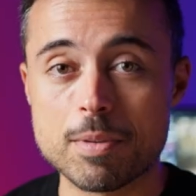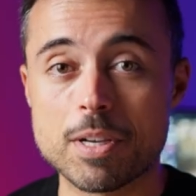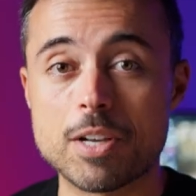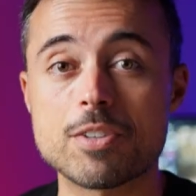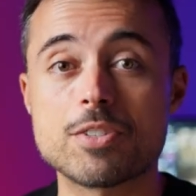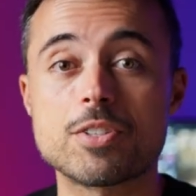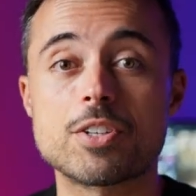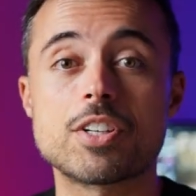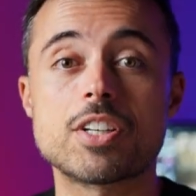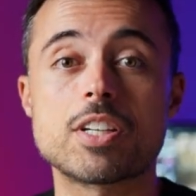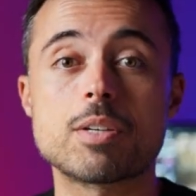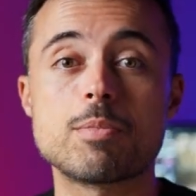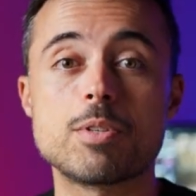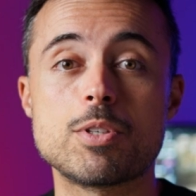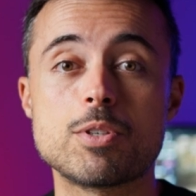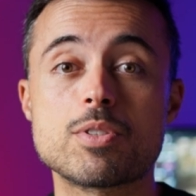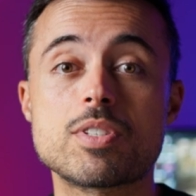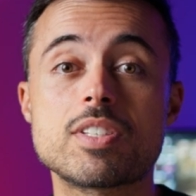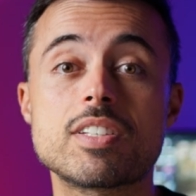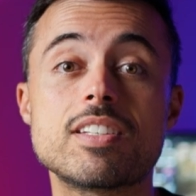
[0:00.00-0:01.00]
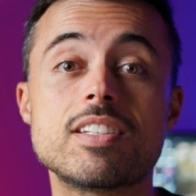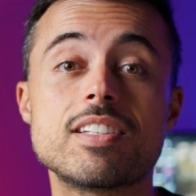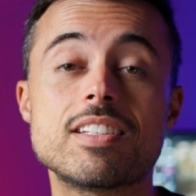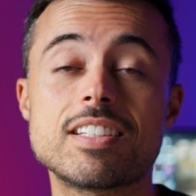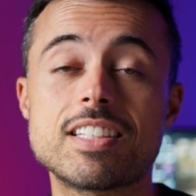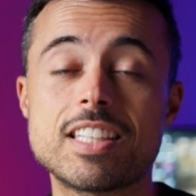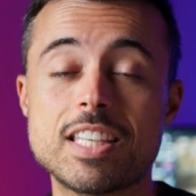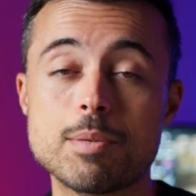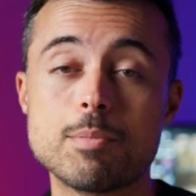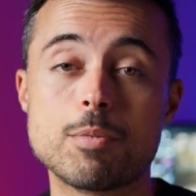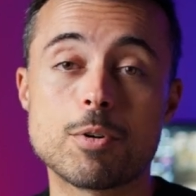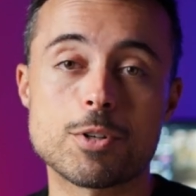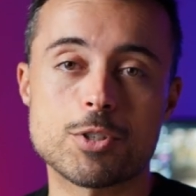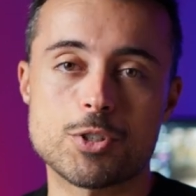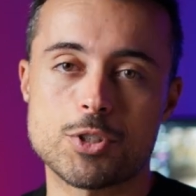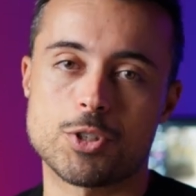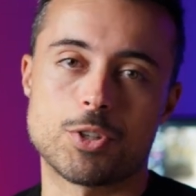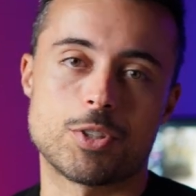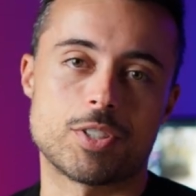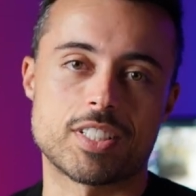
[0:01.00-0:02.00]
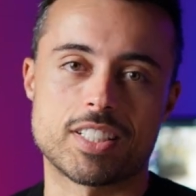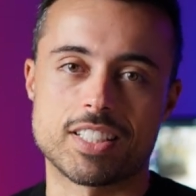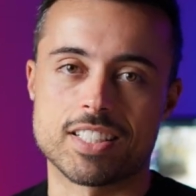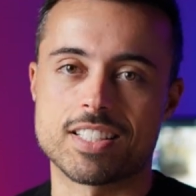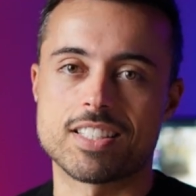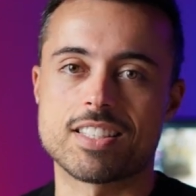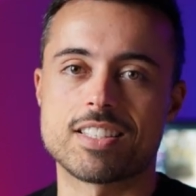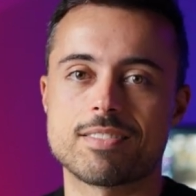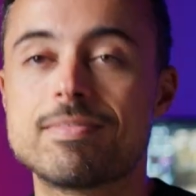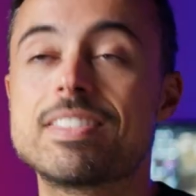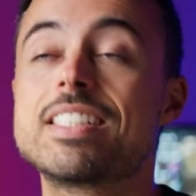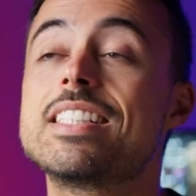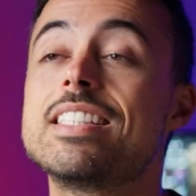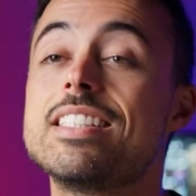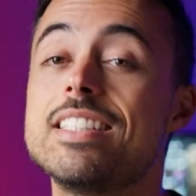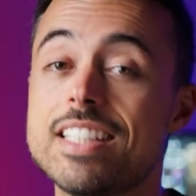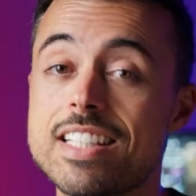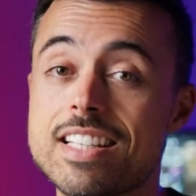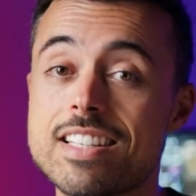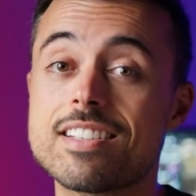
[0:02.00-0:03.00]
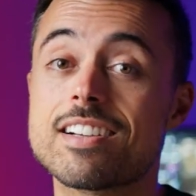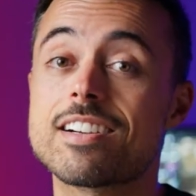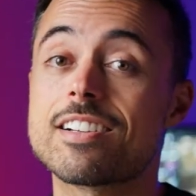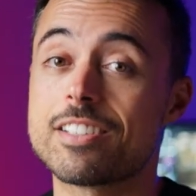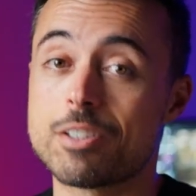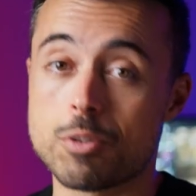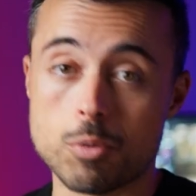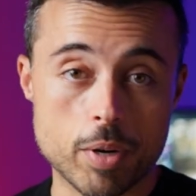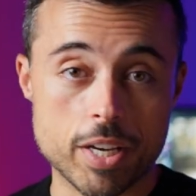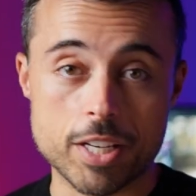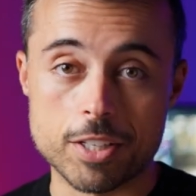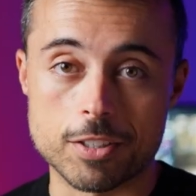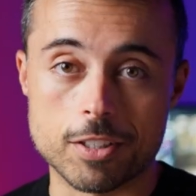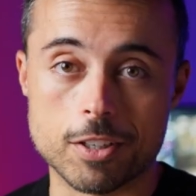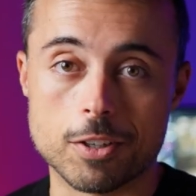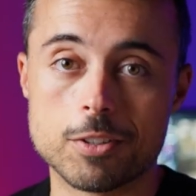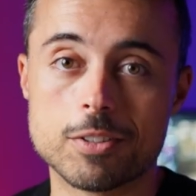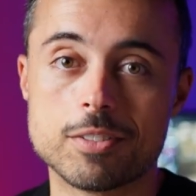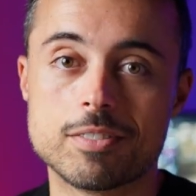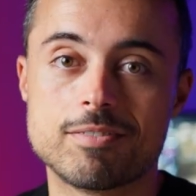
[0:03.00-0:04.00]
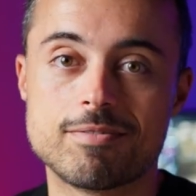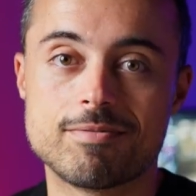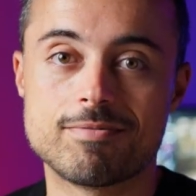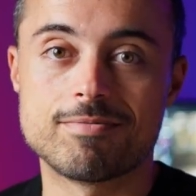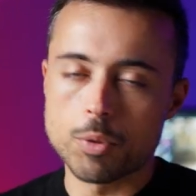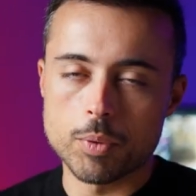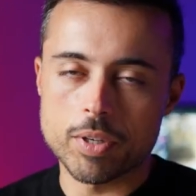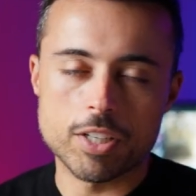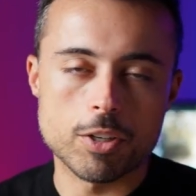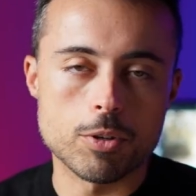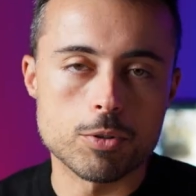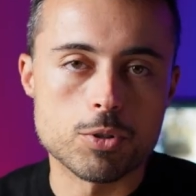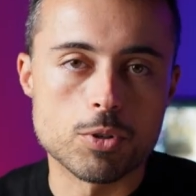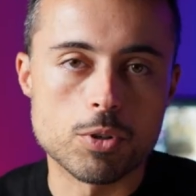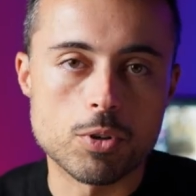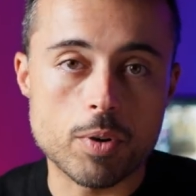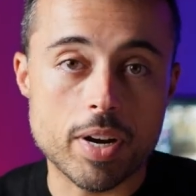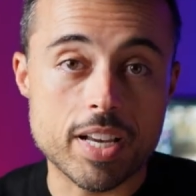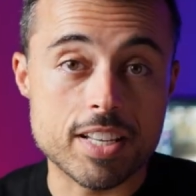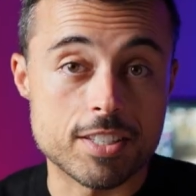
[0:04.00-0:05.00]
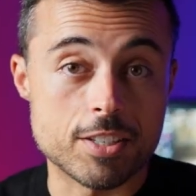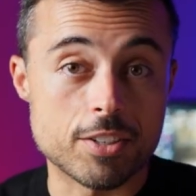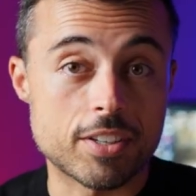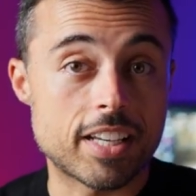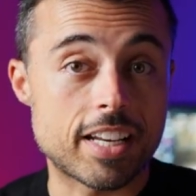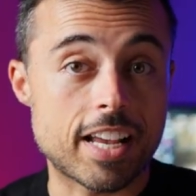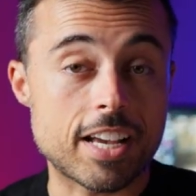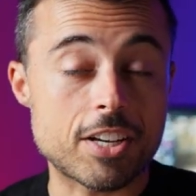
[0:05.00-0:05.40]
because you're gonna be using keyboard shortcuts. These are the way to go. And if you don't wanna go too crazy, you can